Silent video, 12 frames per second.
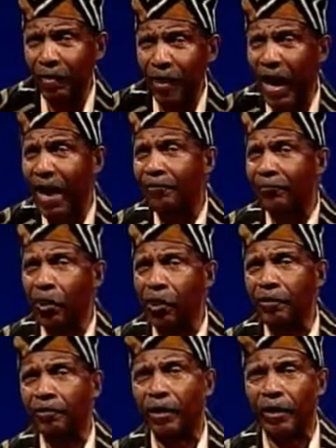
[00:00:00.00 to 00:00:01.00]
our lives
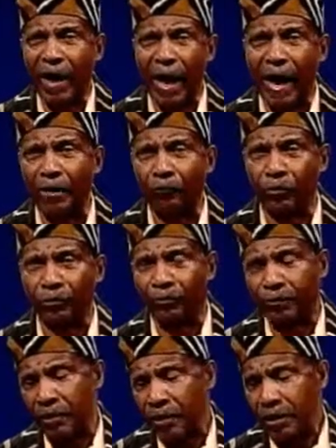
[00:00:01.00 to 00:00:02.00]
aren't aligned
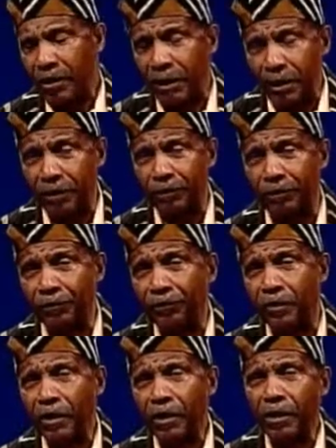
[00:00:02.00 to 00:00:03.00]
with
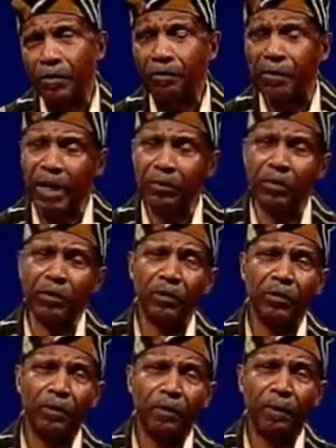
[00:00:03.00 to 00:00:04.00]
his, maybe
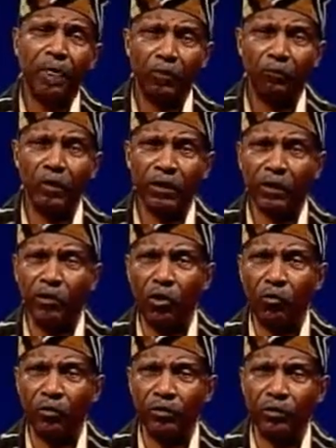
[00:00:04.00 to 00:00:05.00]
we can
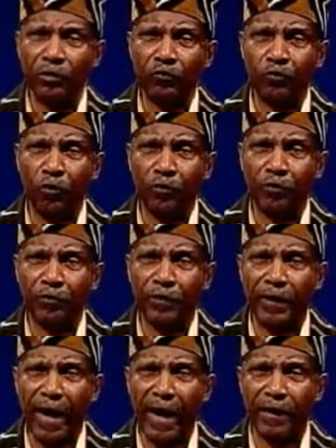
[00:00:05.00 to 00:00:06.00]
go into this word
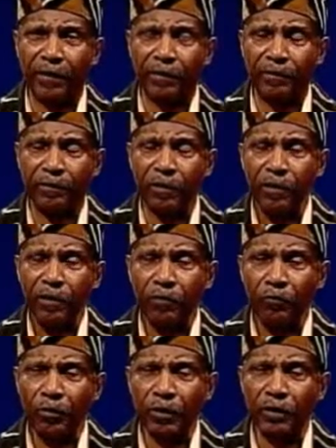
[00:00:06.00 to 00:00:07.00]
tonight and
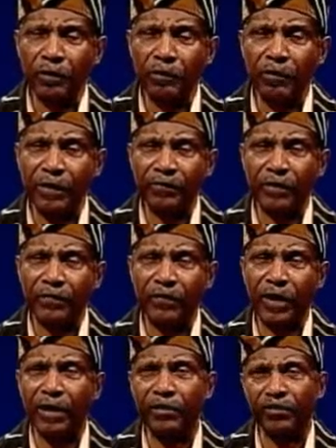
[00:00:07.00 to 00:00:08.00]
we can, let's just
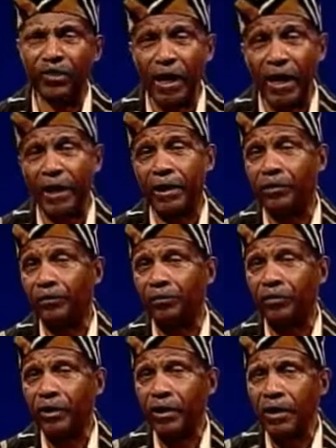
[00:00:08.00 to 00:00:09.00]
say,
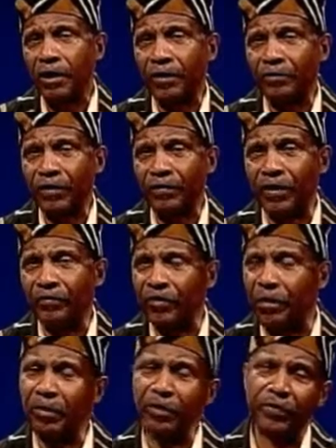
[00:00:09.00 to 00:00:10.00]
change. Let's just say
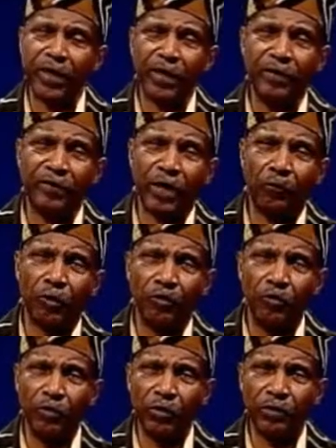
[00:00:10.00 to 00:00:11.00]
some of the things that we're
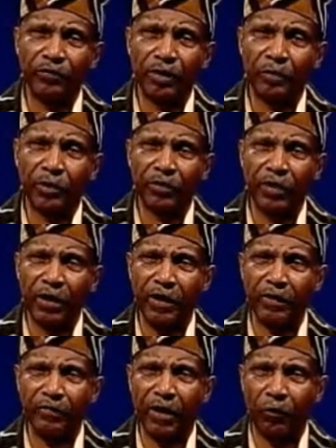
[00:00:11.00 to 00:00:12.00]
doing, some of the
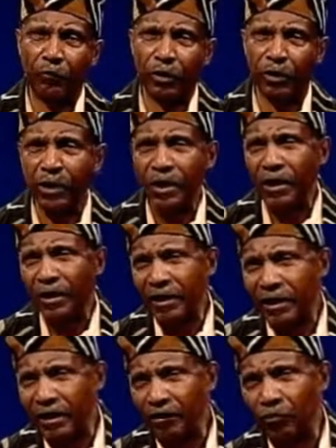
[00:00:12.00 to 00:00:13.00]
things that we're
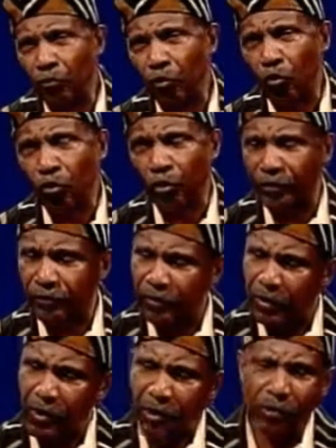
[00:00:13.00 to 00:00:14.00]
leaning towards.
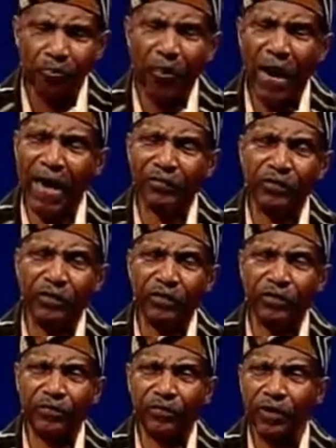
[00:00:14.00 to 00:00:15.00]
Compassion
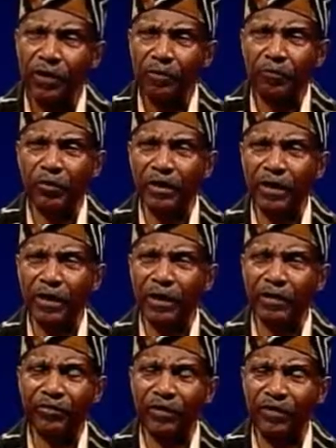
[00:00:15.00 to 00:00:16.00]
is being,
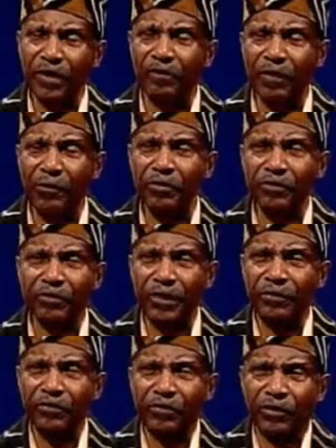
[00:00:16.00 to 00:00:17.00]
let's just say, very
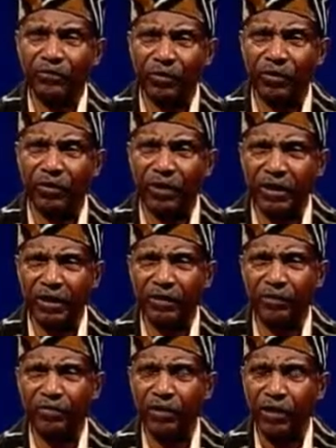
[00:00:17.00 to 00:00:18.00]
sensitive to the
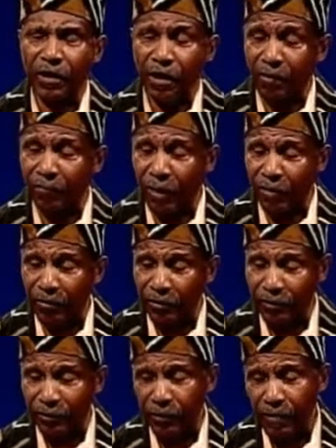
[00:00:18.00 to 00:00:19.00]
needs of
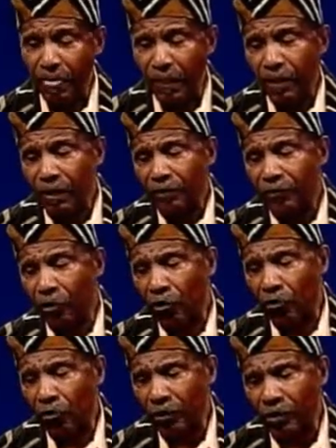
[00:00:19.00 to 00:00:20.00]
others.
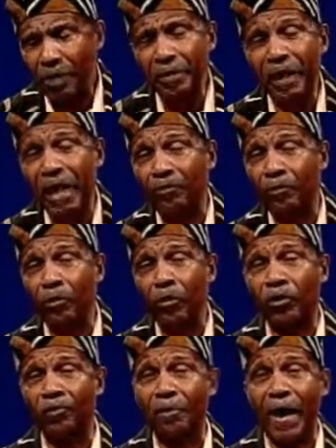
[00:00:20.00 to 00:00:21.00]
So coming out of the
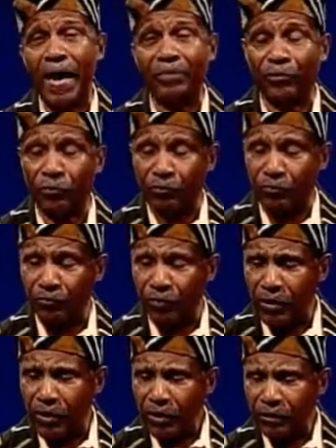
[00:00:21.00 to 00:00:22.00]
book of Matthew,
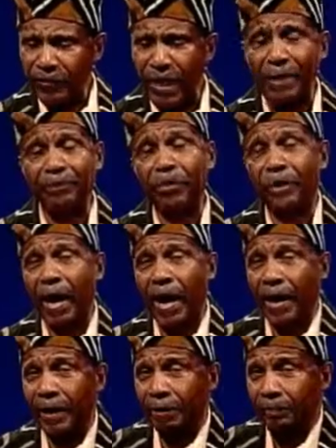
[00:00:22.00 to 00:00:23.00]
chapter
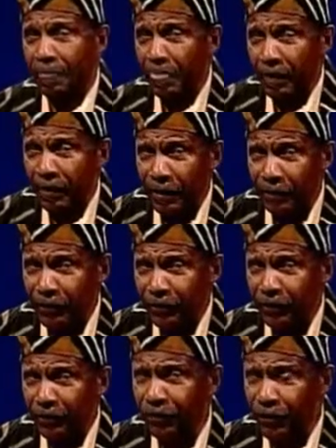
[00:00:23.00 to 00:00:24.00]
nine, and
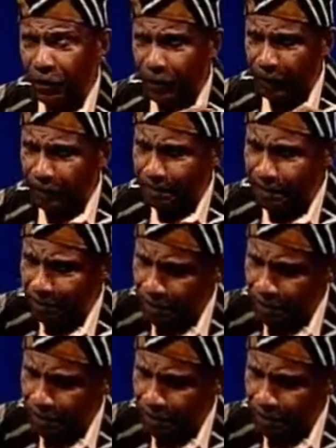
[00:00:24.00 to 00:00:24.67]
this is uh,